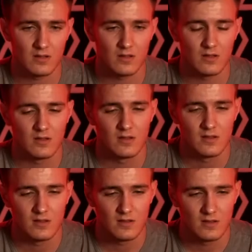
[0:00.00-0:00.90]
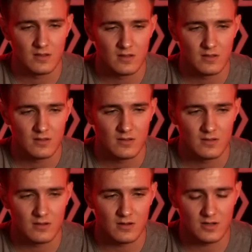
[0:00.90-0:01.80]

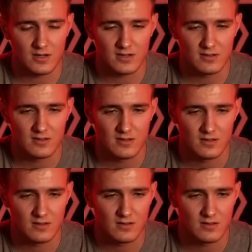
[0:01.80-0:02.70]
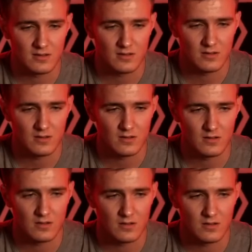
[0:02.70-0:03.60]

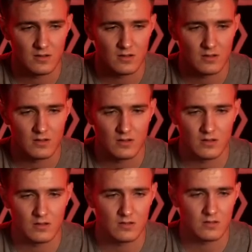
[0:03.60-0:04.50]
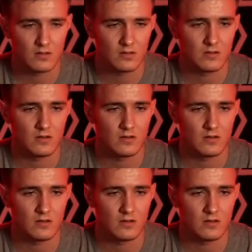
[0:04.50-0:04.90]
Nothing is said.